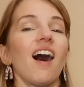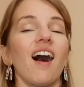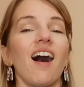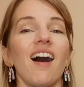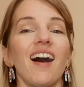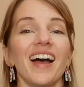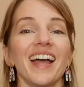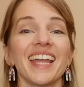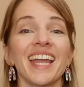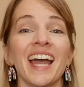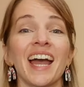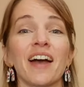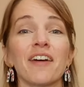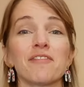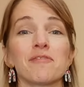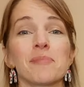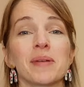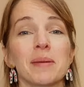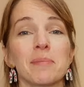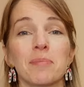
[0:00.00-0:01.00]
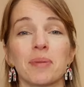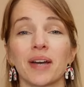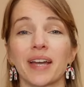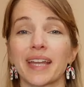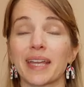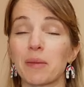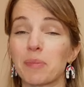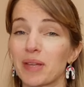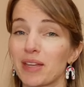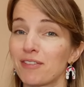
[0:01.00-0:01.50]
I have been
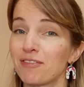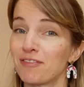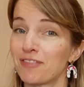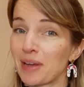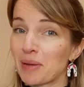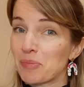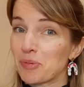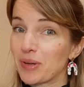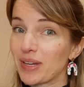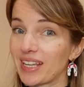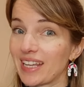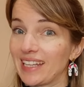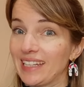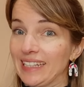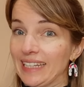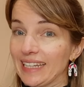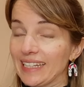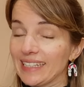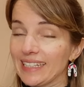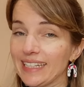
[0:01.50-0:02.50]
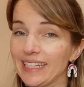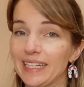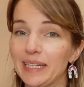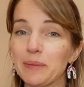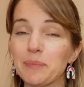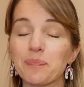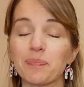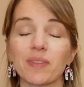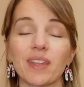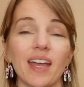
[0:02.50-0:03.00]
buying a bit of fabric
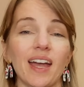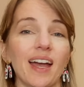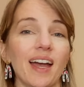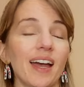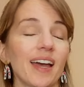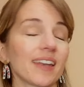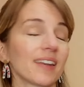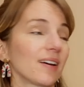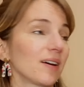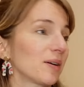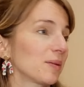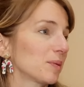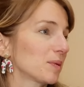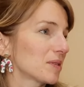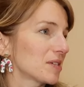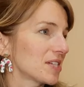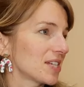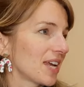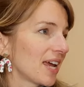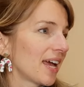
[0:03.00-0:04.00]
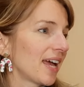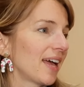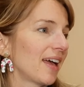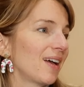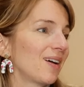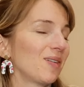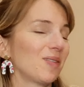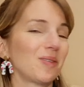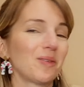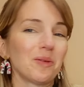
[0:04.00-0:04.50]
lately, and I will
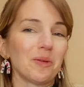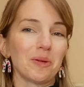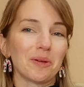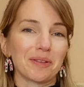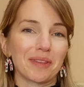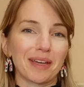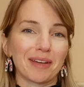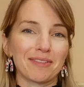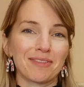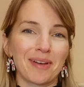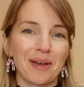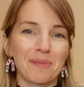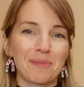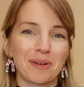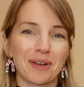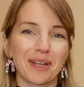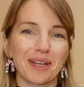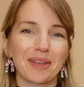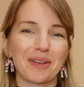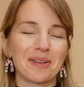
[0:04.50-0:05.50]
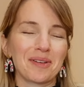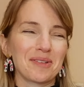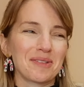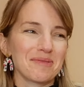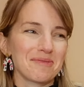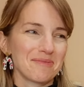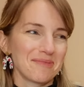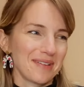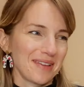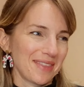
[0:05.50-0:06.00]
share all of that fabric
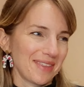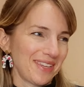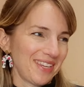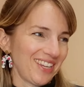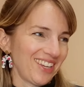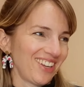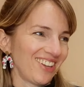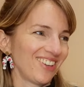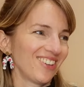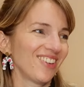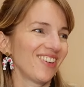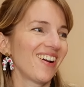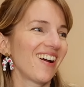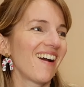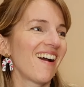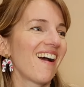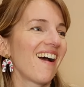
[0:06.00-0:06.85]
with you.